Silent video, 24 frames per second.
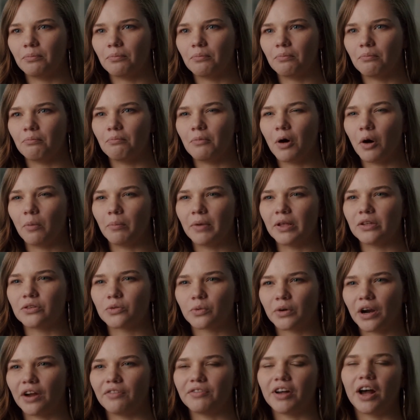moments
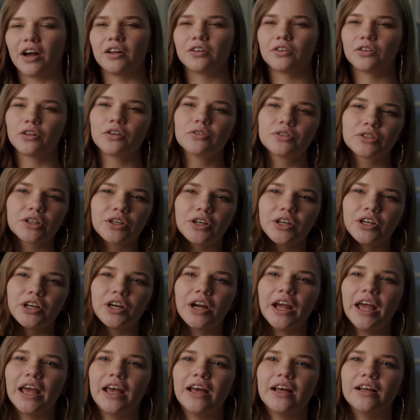where I've gotten
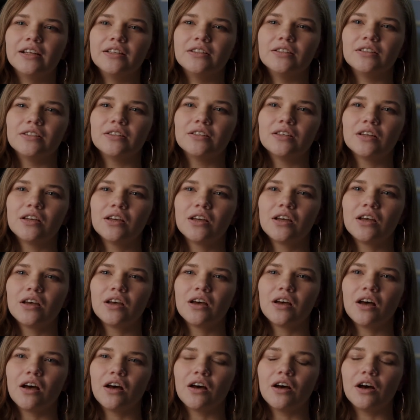closer and
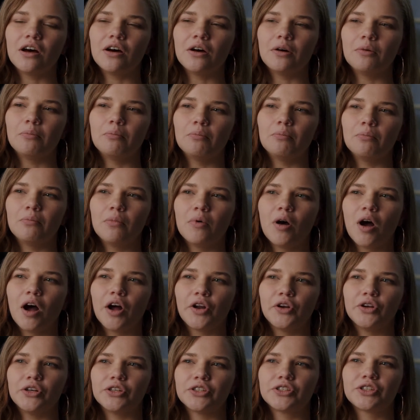
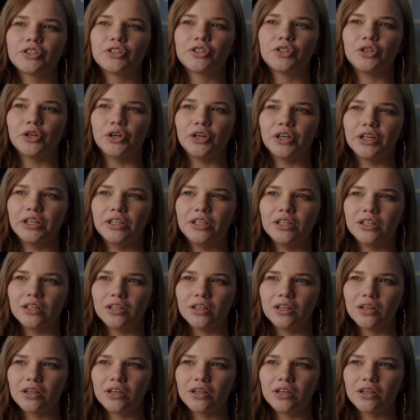understood